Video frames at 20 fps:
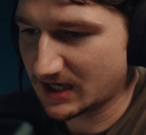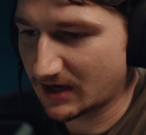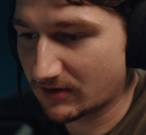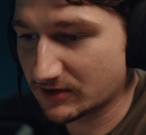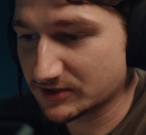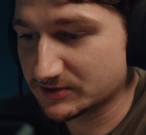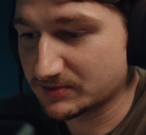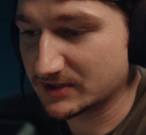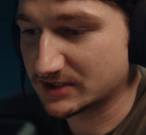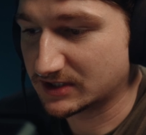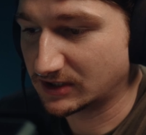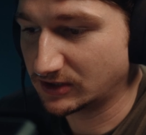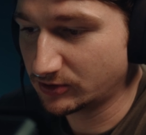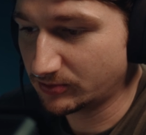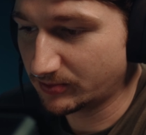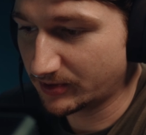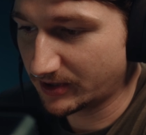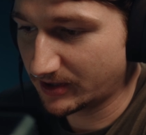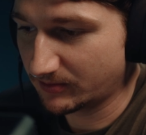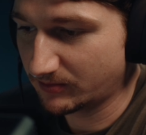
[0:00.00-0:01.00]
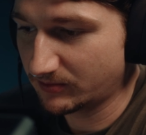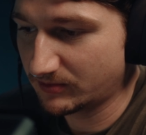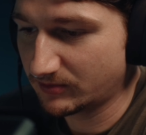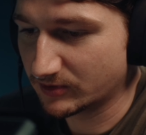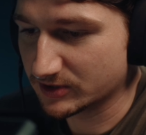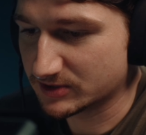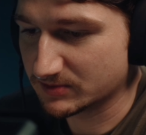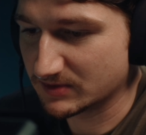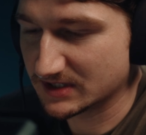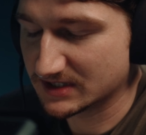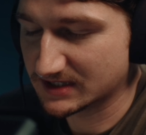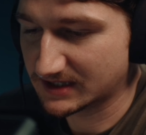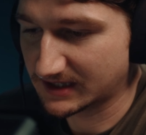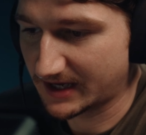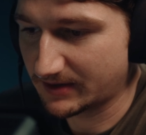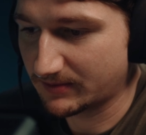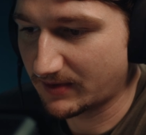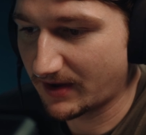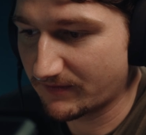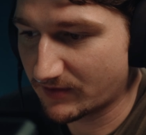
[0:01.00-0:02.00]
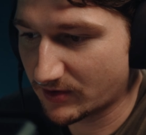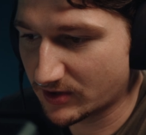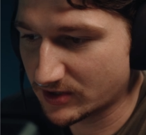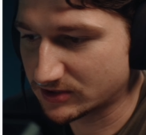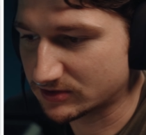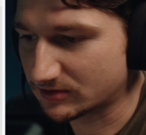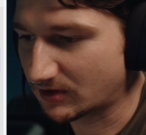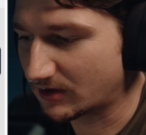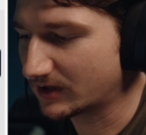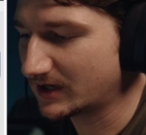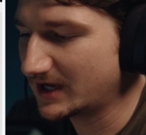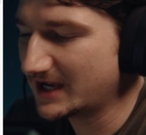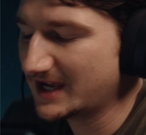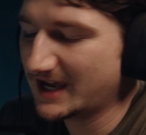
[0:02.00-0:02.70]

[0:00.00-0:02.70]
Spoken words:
aerospace aluminum, which means it's lightweight, very strong.